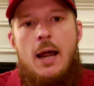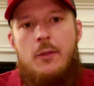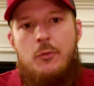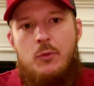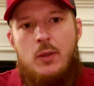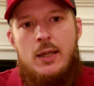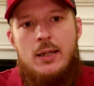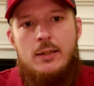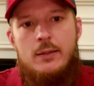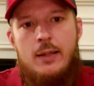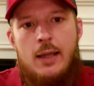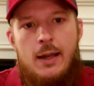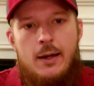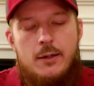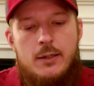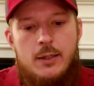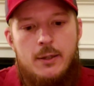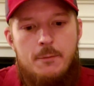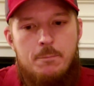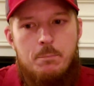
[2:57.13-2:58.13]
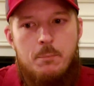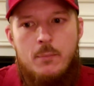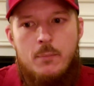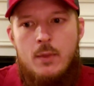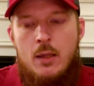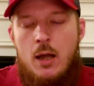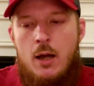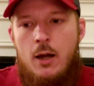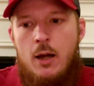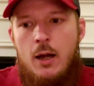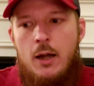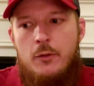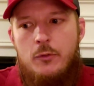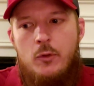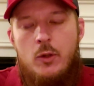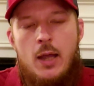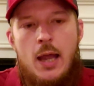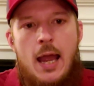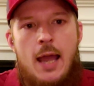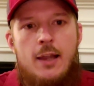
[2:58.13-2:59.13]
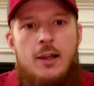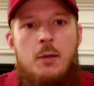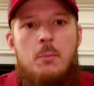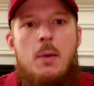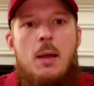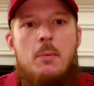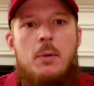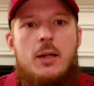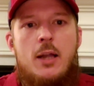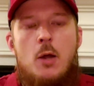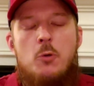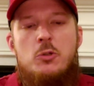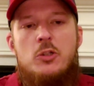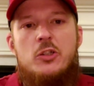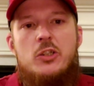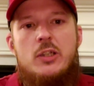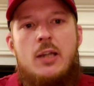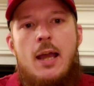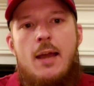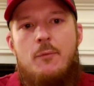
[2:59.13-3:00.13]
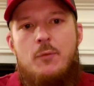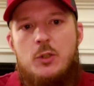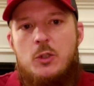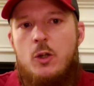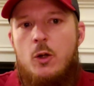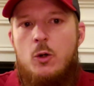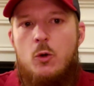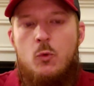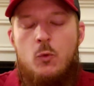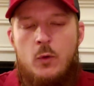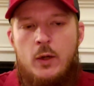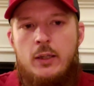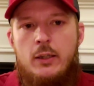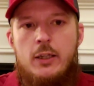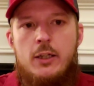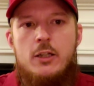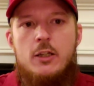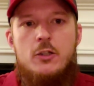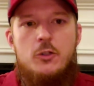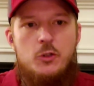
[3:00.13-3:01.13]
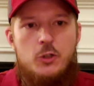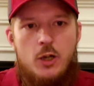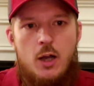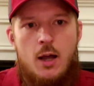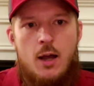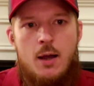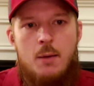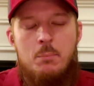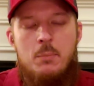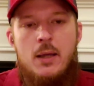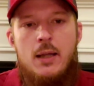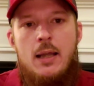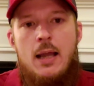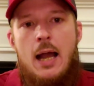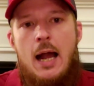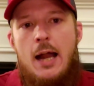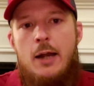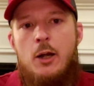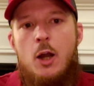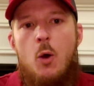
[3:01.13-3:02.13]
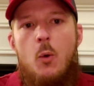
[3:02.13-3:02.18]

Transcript: I think that the Alabama coaching staff has done a really good job. I